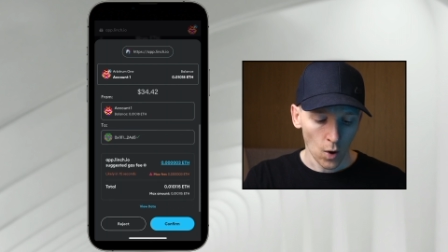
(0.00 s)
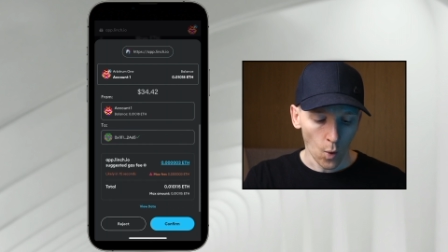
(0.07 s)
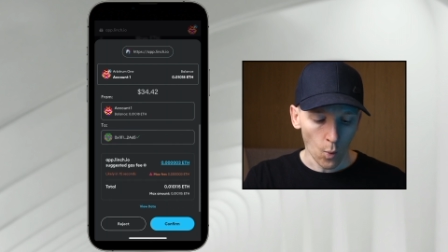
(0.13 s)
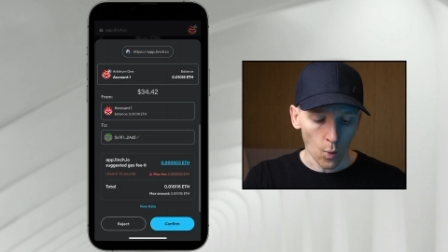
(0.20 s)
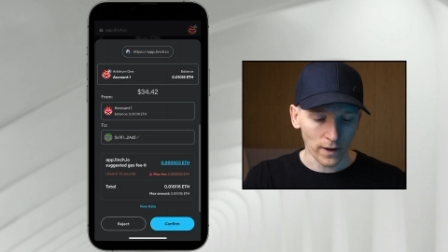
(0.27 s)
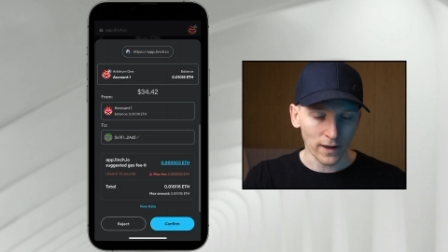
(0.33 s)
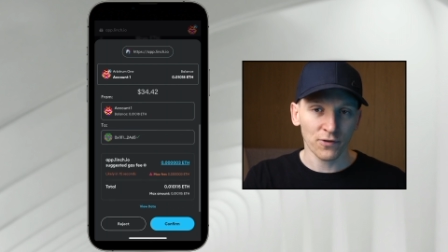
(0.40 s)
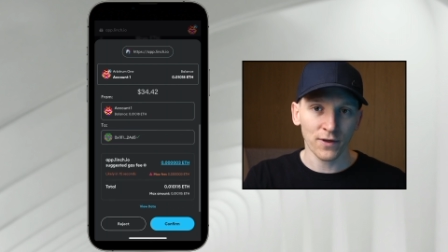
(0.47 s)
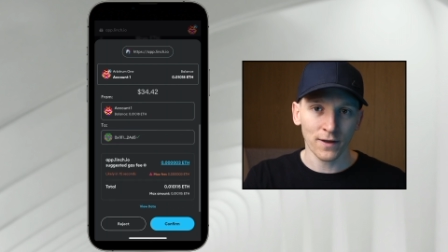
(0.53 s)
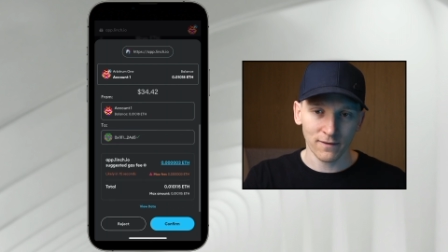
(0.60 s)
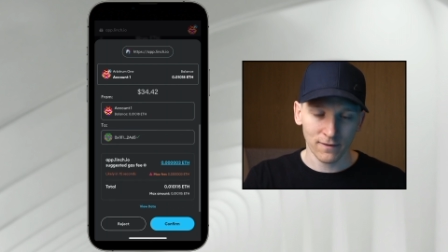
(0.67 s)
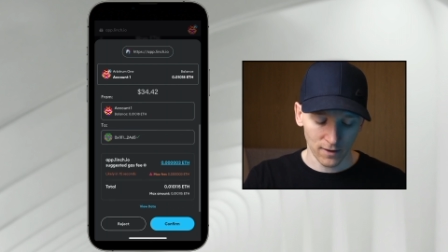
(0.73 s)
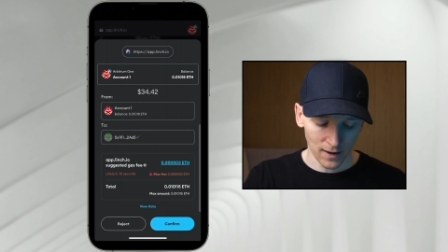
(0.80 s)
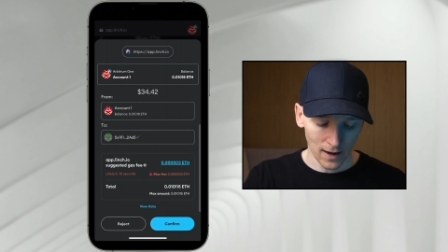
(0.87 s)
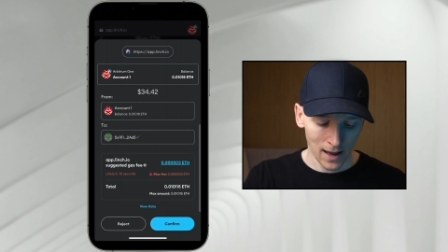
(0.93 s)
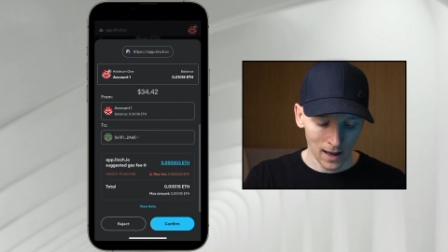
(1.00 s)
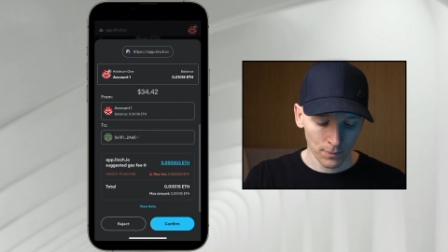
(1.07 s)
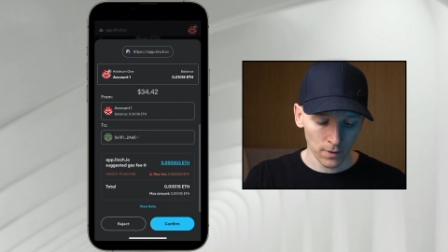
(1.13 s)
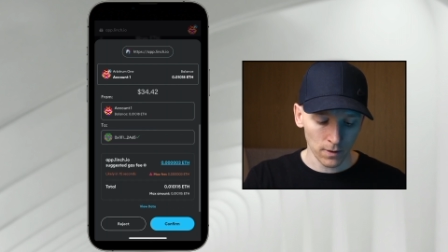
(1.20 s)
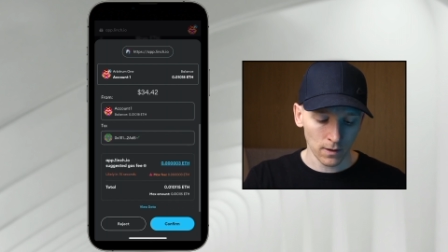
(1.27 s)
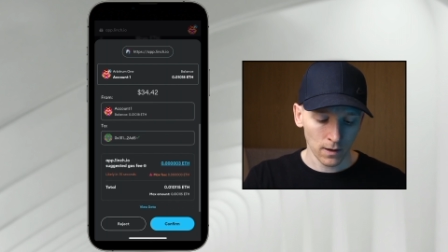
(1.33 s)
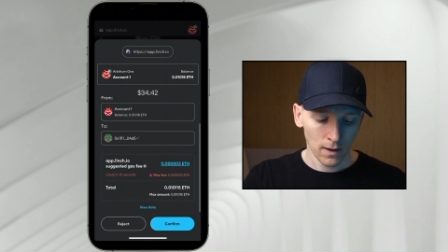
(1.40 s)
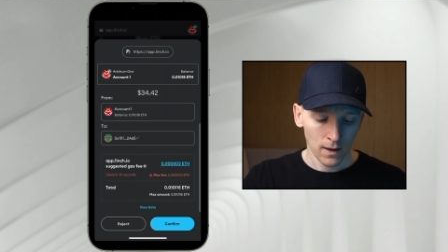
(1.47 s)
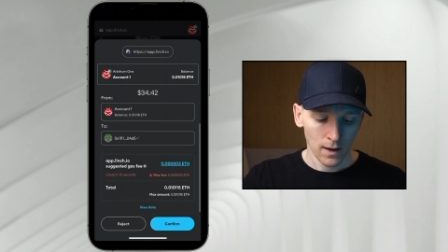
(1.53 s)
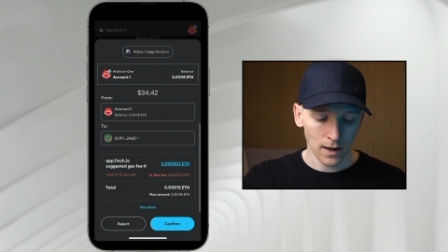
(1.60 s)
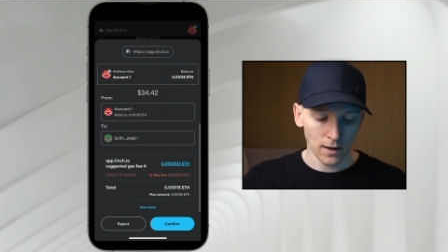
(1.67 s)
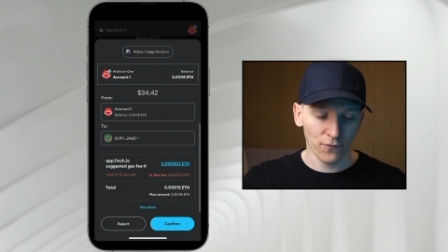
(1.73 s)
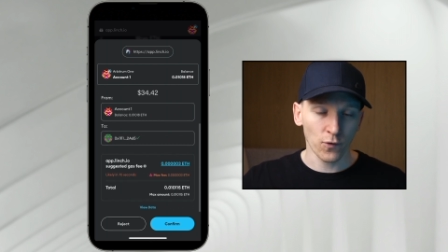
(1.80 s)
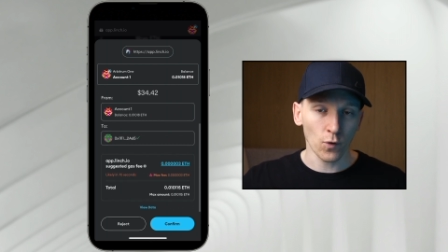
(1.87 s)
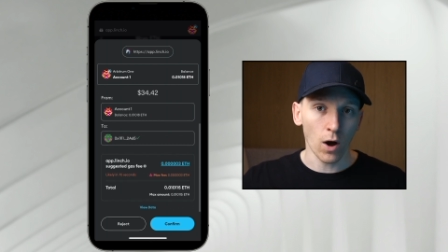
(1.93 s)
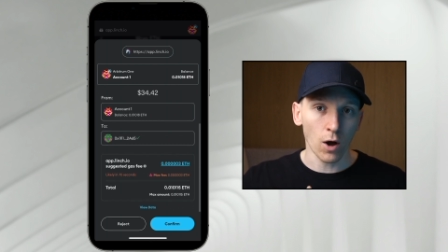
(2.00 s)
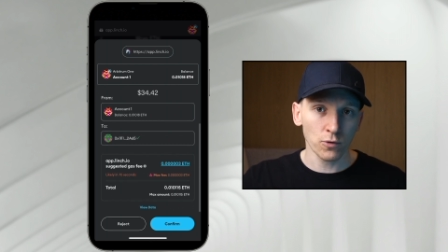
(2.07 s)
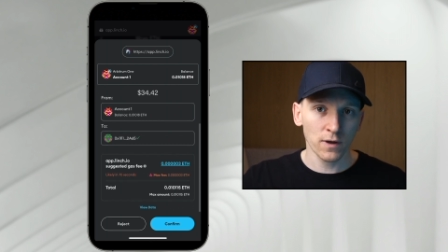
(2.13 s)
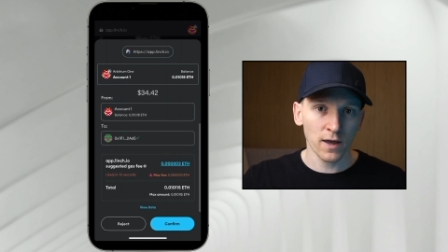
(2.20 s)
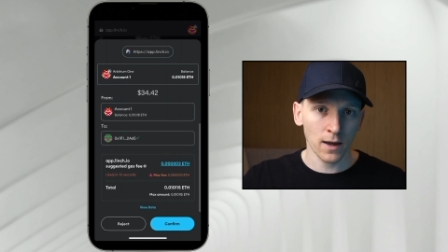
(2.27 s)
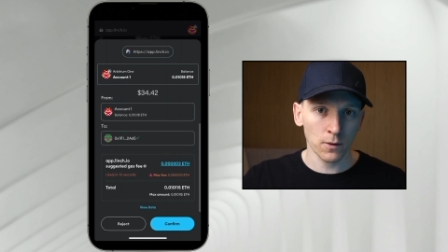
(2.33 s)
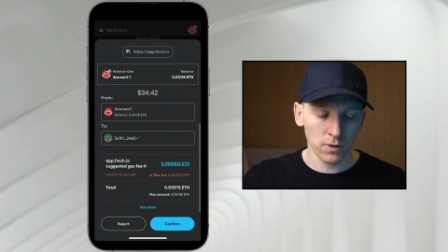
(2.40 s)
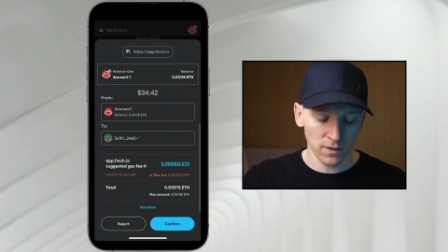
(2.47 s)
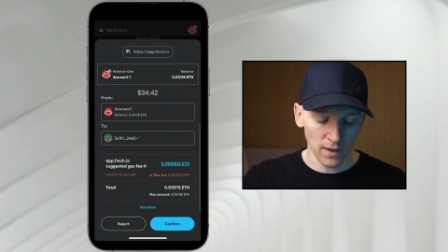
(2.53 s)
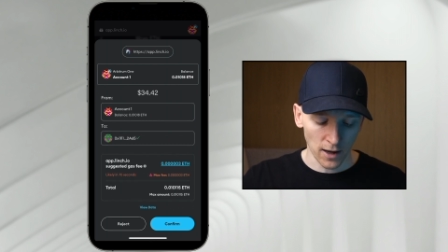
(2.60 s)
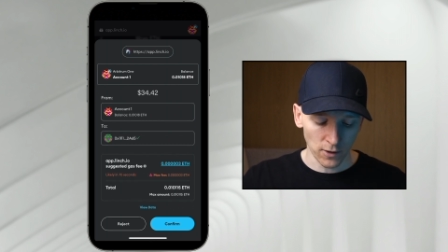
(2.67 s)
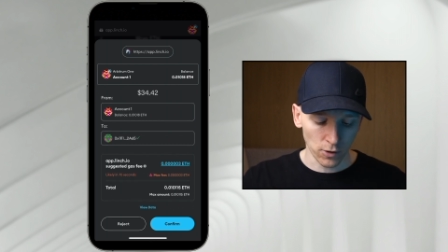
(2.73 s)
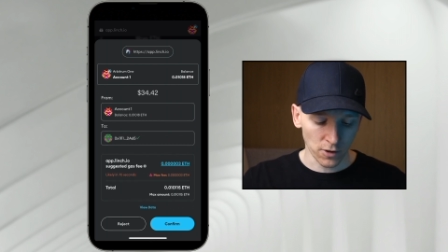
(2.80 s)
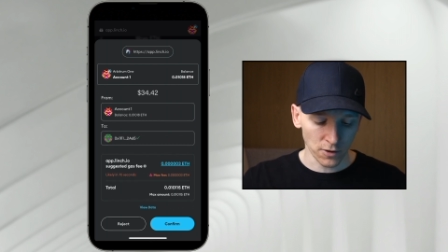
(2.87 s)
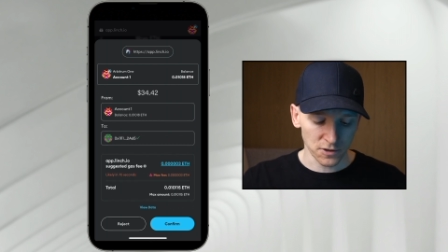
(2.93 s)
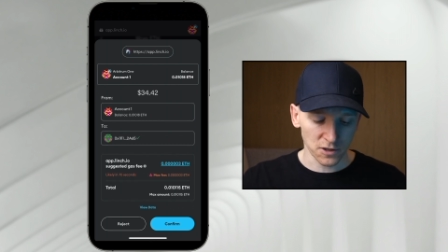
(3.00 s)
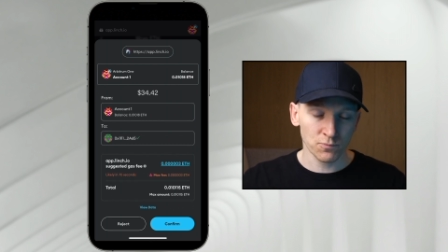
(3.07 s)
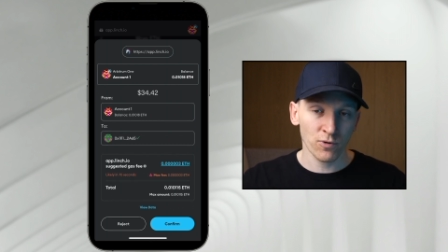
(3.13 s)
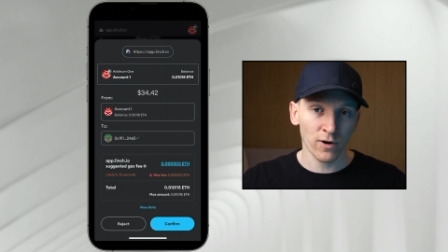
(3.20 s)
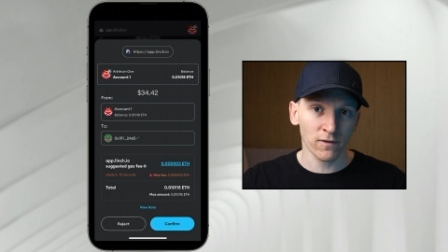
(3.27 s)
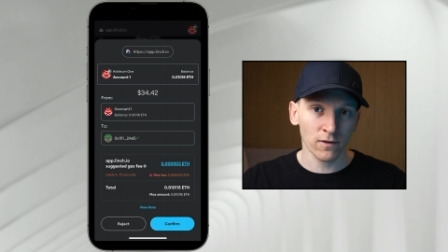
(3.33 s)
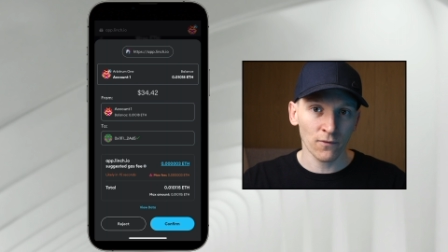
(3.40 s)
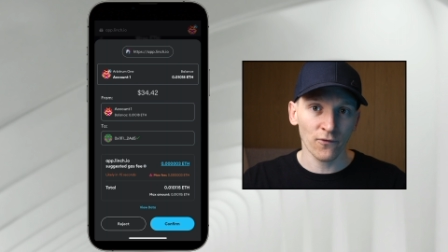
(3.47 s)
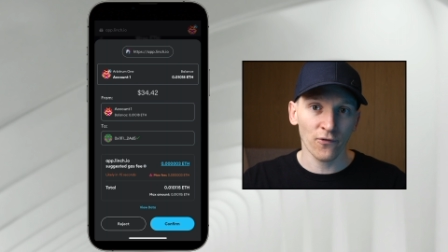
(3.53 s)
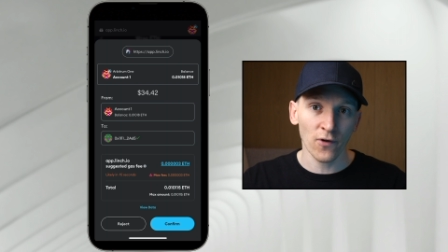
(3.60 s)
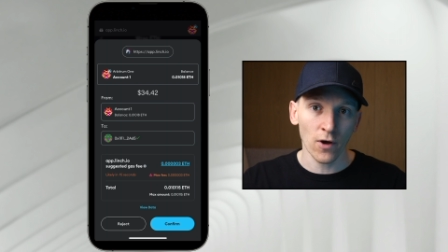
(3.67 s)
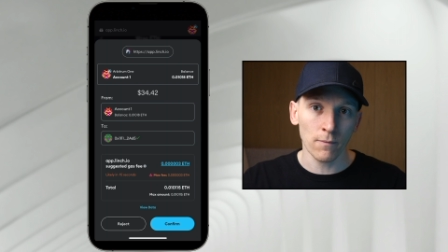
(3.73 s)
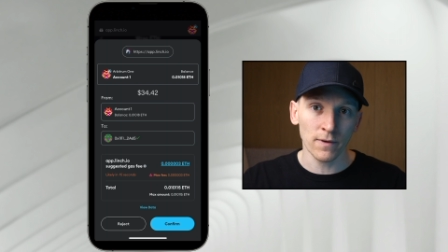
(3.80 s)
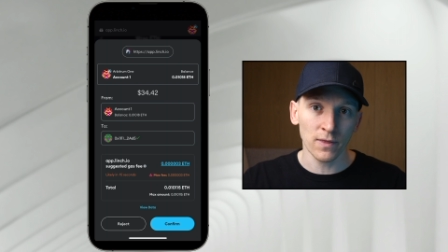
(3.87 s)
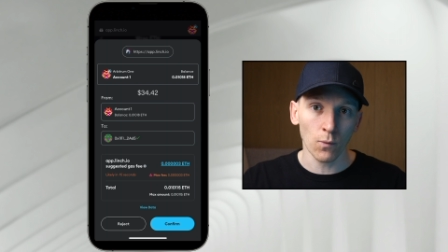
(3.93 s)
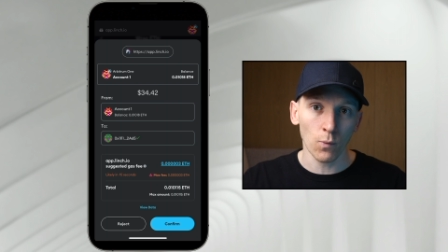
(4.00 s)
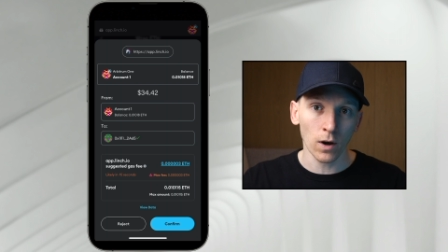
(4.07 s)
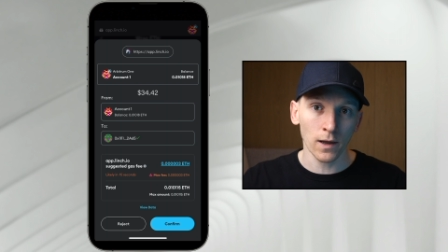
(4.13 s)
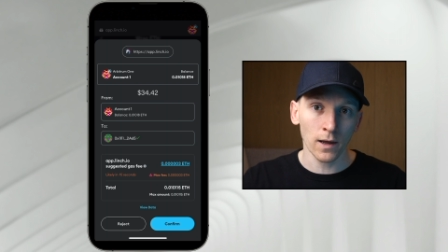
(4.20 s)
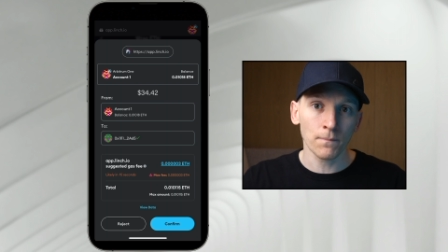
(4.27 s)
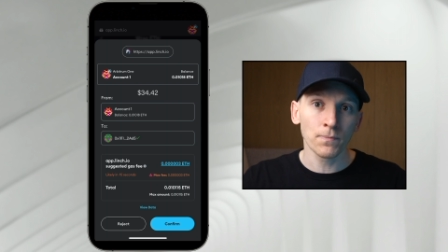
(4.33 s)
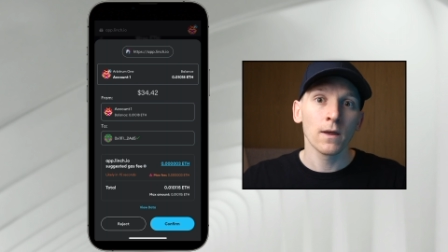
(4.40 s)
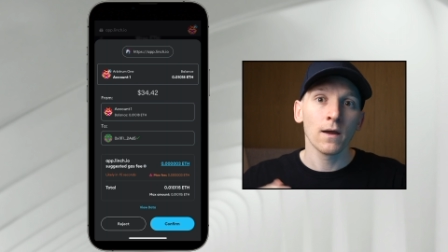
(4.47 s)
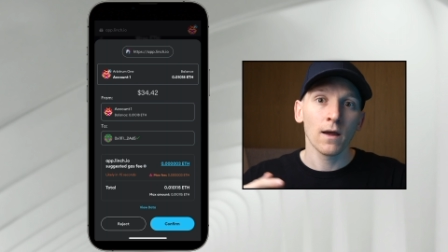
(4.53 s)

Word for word: what it thinks is going to happen. And if you're okay with that, you can just press confirm in the wallet.